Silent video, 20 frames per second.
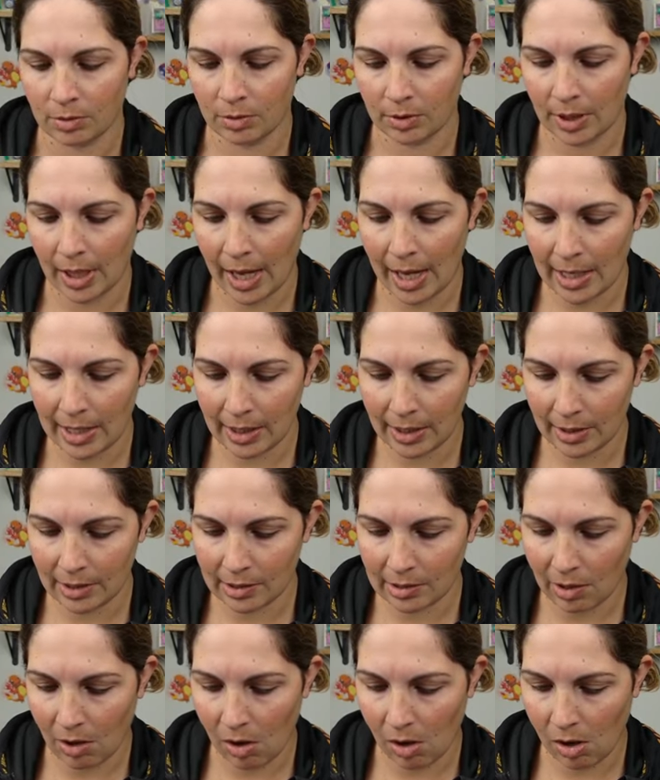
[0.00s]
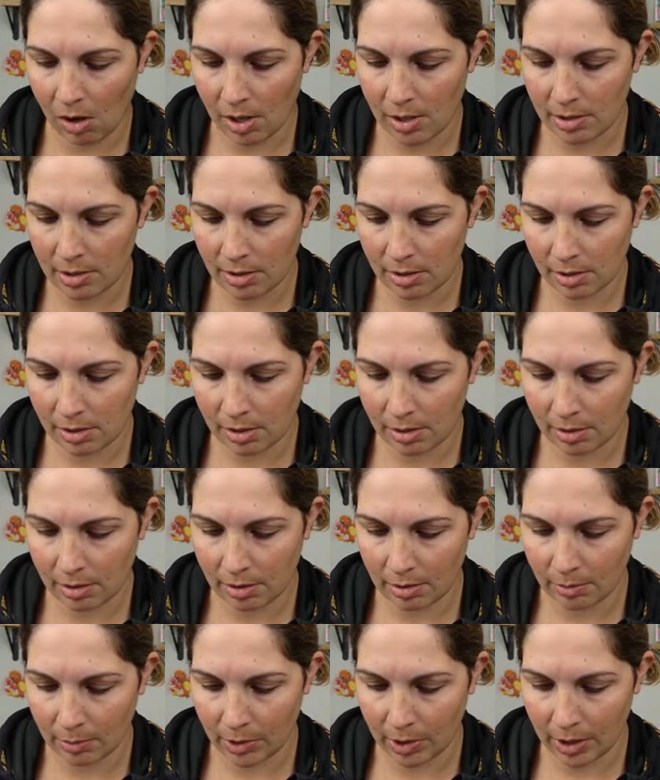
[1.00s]
that is
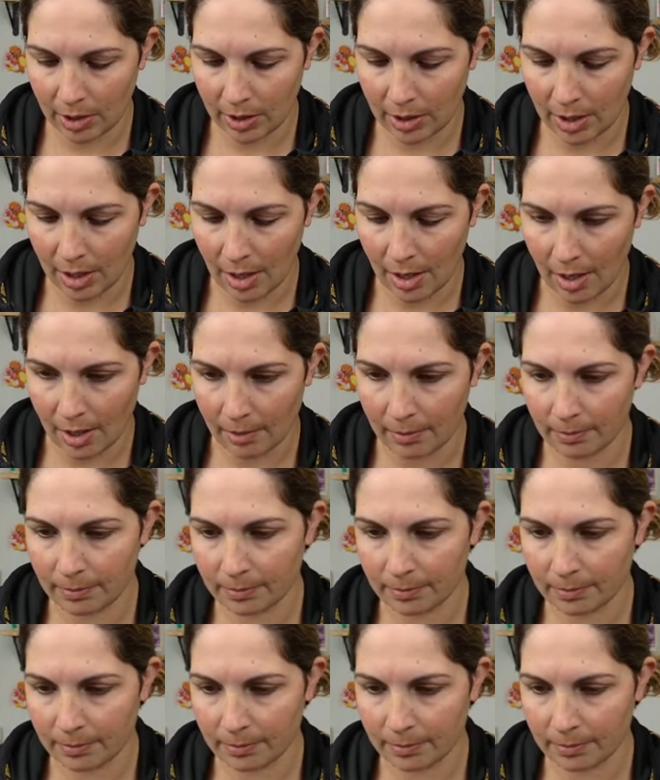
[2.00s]
awesome. Look at that.